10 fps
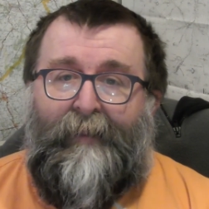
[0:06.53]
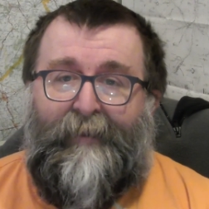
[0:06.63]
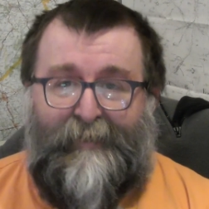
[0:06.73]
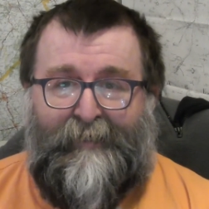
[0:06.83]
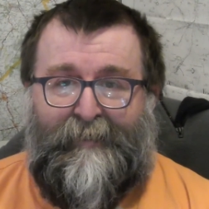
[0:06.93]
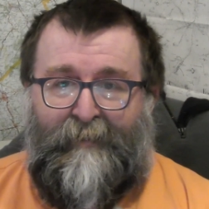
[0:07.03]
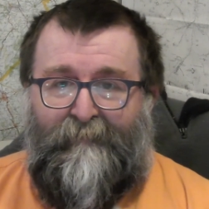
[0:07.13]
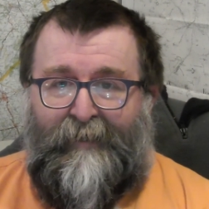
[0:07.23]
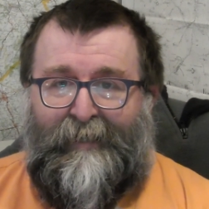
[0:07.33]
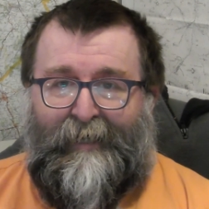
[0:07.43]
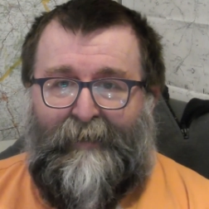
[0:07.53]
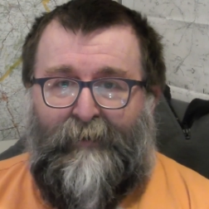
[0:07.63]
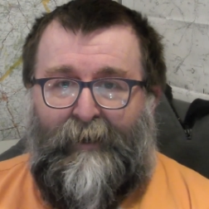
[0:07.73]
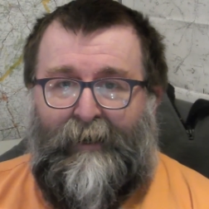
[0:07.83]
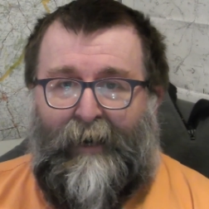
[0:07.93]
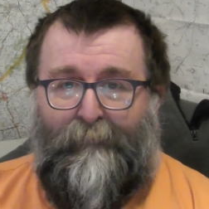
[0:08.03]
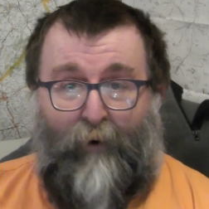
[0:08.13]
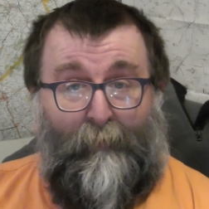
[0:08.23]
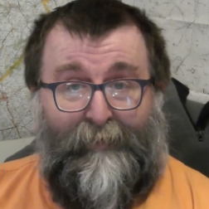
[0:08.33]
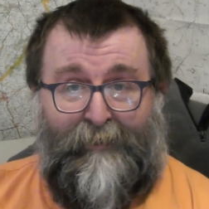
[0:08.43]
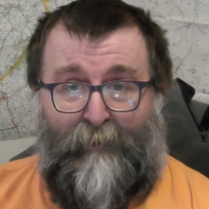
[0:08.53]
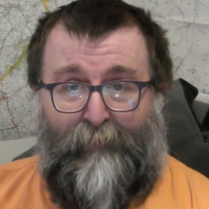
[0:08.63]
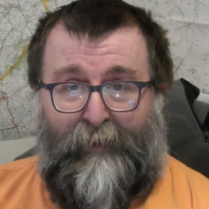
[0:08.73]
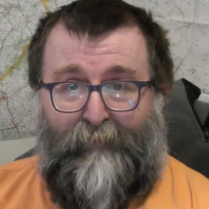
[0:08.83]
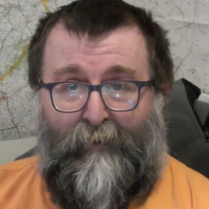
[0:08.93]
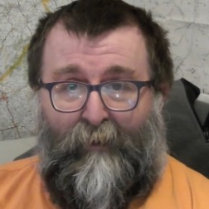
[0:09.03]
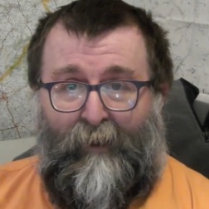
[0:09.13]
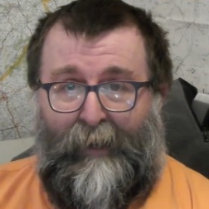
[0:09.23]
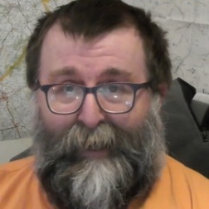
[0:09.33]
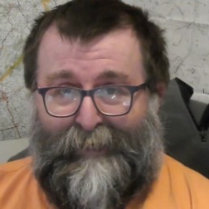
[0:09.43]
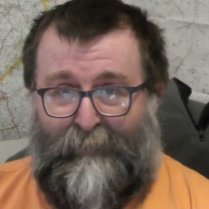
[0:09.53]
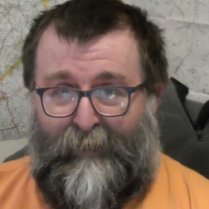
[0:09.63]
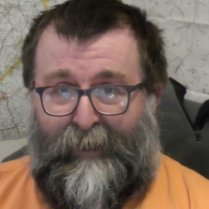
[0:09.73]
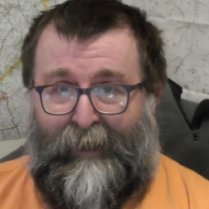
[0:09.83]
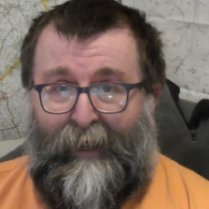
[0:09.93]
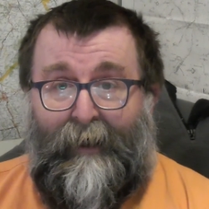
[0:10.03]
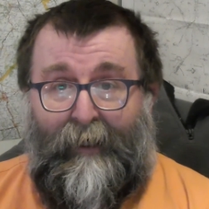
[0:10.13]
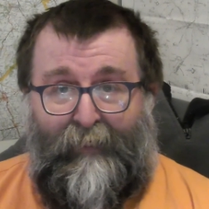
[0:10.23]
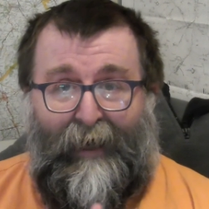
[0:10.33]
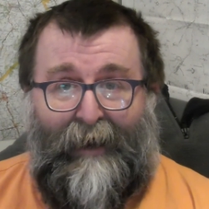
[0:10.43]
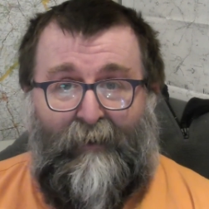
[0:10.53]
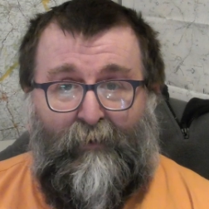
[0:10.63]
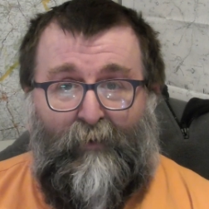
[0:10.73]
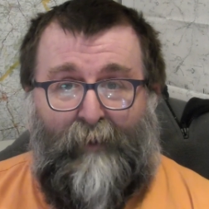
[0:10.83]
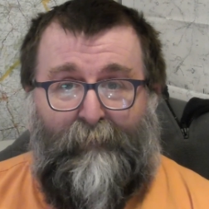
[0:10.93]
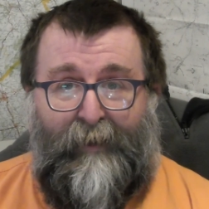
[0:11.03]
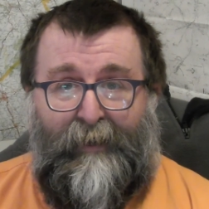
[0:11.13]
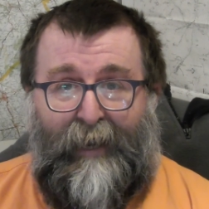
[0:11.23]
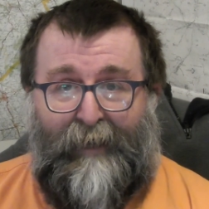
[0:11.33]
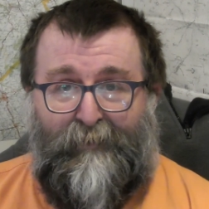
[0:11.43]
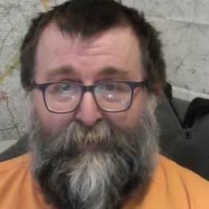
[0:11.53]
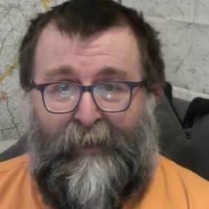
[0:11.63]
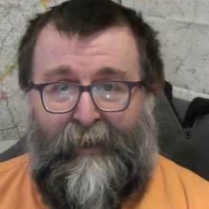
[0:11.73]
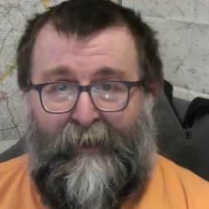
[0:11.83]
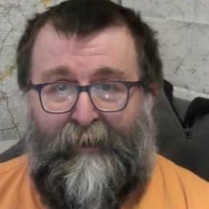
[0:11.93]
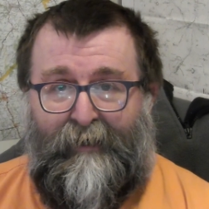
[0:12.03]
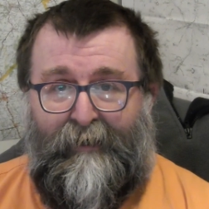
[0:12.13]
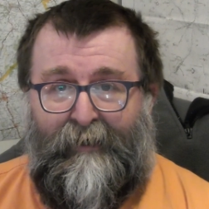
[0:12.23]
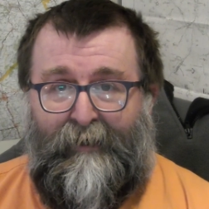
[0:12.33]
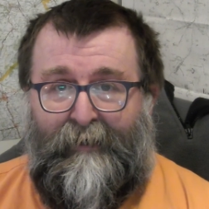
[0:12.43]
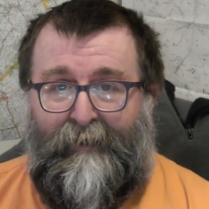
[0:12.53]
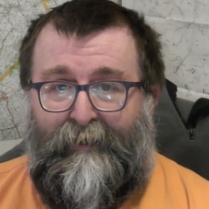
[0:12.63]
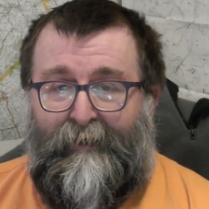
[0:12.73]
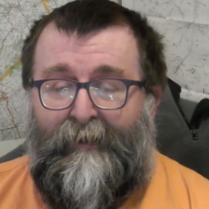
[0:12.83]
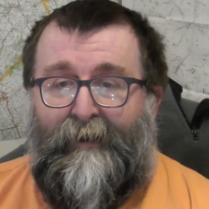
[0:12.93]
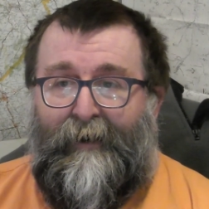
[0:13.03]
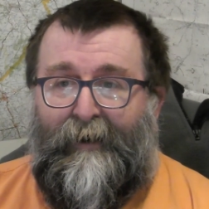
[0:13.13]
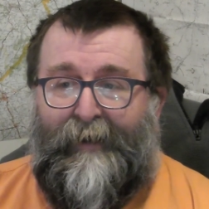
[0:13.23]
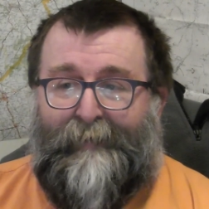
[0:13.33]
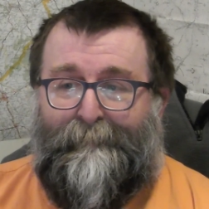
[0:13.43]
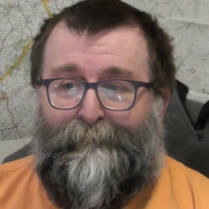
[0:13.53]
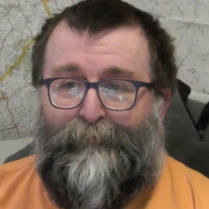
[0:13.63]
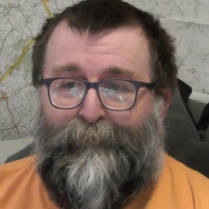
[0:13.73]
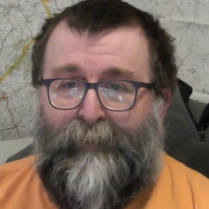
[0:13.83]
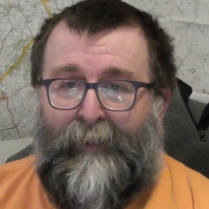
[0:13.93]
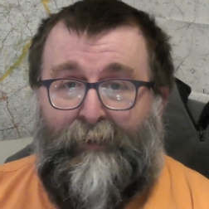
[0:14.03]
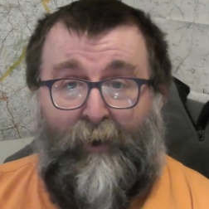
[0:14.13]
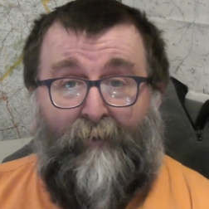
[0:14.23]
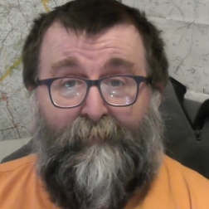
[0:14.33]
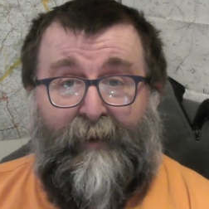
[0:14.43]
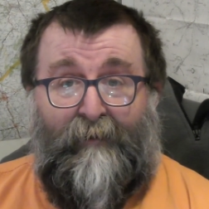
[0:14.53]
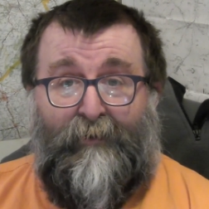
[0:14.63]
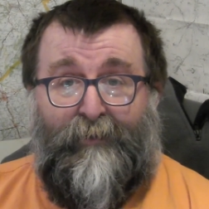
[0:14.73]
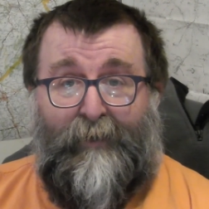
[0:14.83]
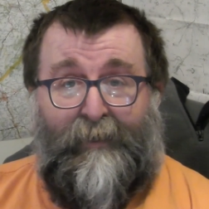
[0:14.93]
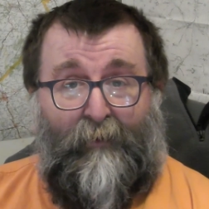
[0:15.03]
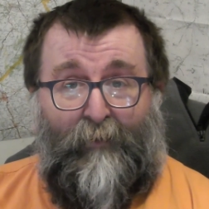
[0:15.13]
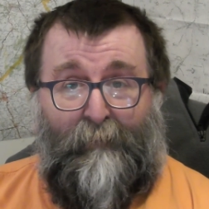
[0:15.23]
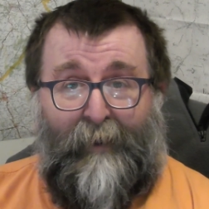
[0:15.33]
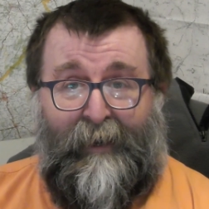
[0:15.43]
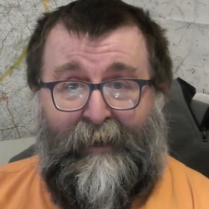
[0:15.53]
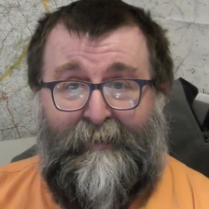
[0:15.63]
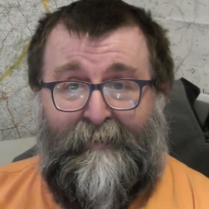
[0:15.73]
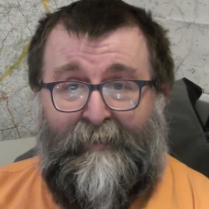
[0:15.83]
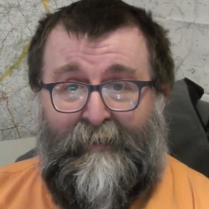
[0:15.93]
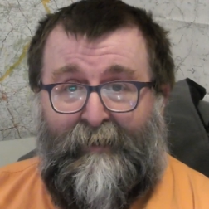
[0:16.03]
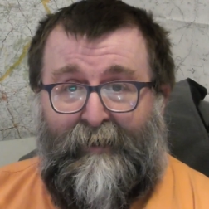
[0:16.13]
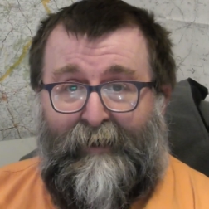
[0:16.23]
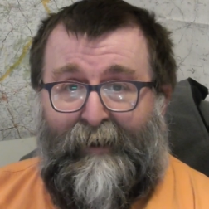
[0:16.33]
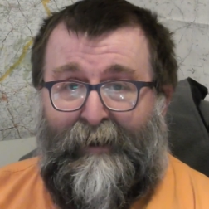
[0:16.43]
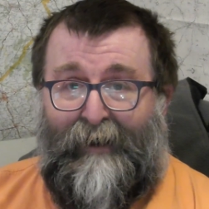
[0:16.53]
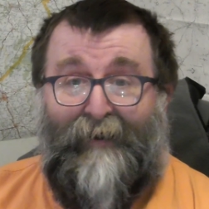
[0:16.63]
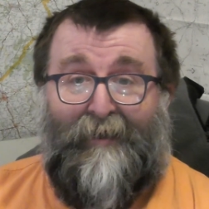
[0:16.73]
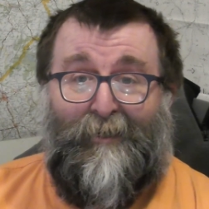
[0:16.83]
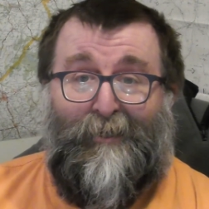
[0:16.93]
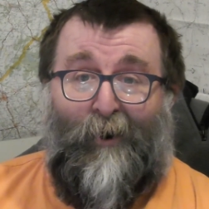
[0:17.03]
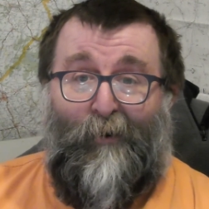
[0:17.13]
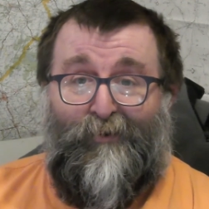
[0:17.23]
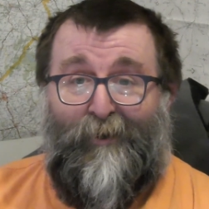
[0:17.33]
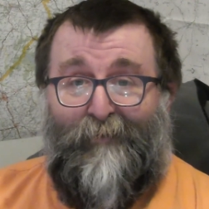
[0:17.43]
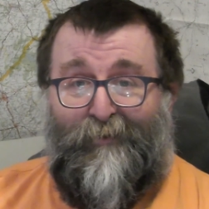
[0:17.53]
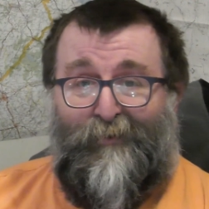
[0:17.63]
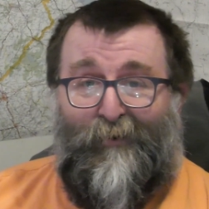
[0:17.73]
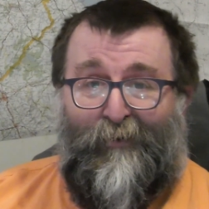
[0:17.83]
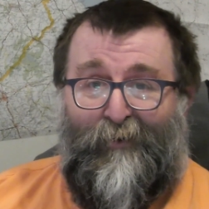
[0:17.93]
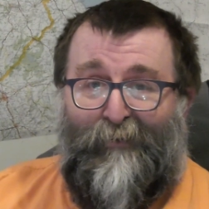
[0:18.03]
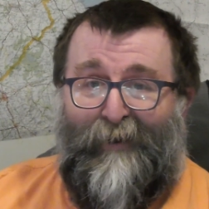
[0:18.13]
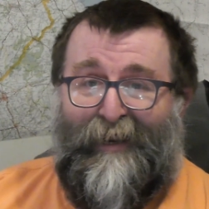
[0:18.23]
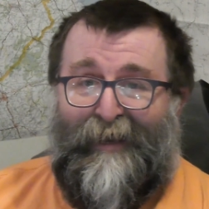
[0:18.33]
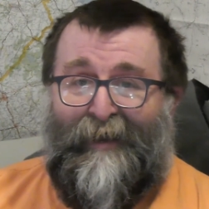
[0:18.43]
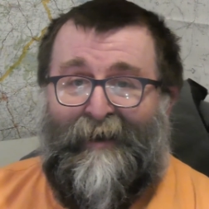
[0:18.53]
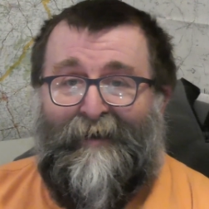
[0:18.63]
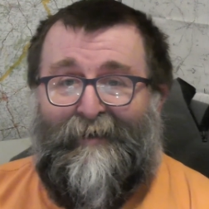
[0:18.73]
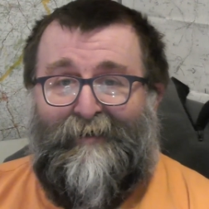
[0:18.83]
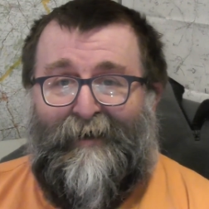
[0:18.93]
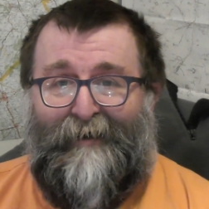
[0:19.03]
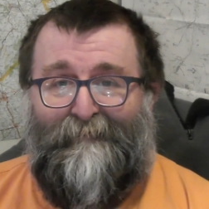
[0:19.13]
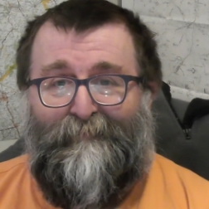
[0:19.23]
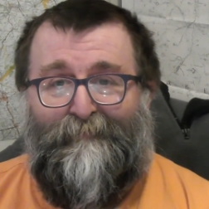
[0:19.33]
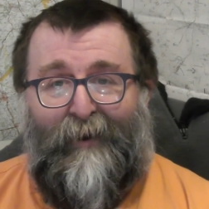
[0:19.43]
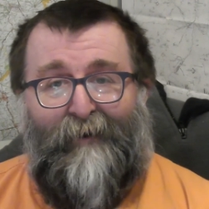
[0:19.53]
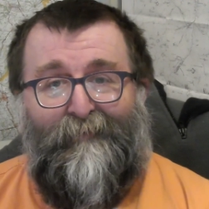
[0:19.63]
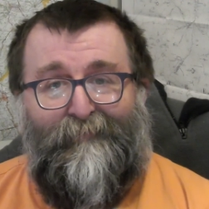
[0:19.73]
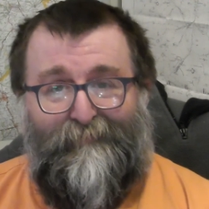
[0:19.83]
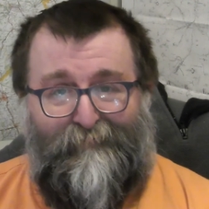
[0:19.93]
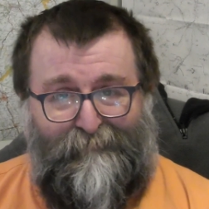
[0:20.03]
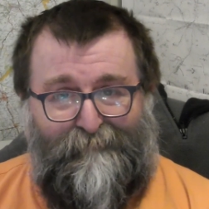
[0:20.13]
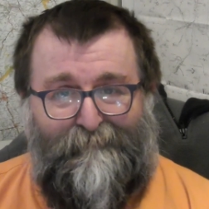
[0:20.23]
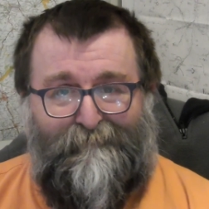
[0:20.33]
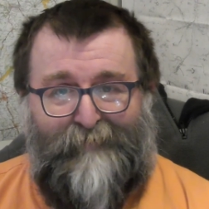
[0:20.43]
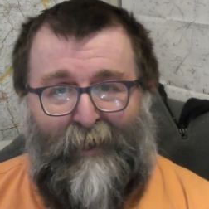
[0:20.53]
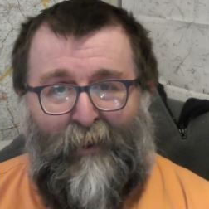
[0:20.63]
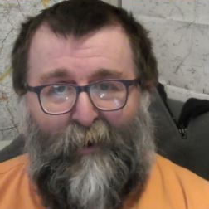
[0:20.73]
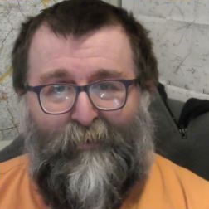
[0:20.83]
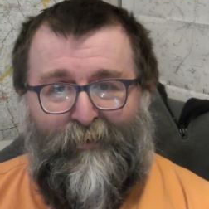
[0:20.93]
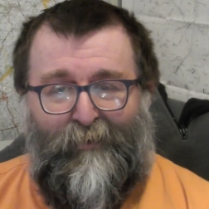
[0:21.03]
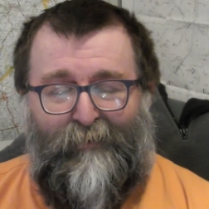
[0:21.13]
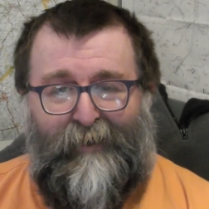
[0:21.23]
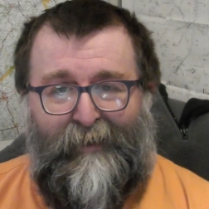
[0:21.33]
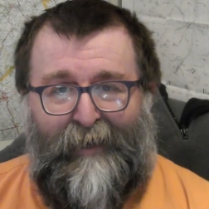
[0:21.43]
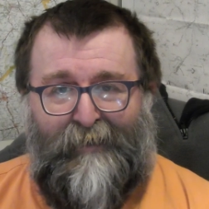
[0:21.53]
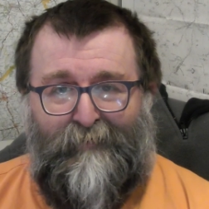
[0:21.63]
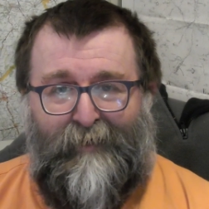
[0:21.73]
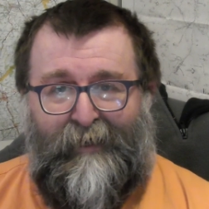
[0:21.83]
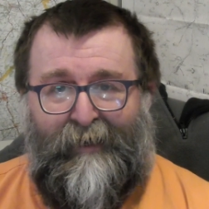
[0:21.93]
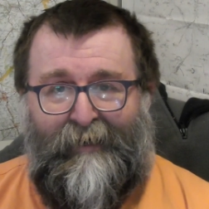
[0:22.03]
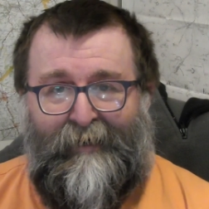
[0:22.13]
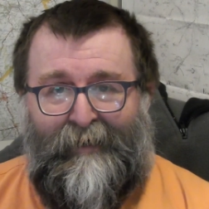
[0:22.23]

This isn't the video I promised some people last week. That will appear next week. Um, not because I don't want to make it. Uh, I've actually told some of the story already. Um, but I'll tell the whole story next week.